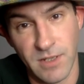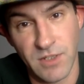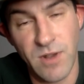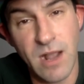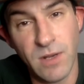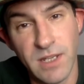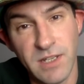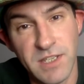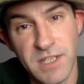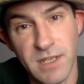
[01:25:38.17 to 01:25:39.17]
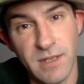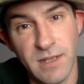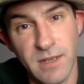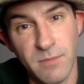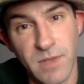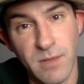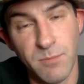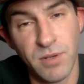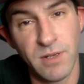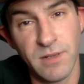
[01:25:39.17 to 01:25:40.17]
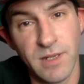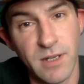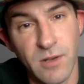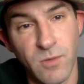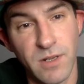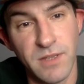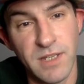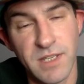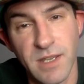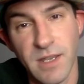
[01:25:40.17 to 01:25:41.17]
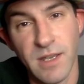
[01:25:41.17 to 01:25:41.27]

So how can you sit and put, one of these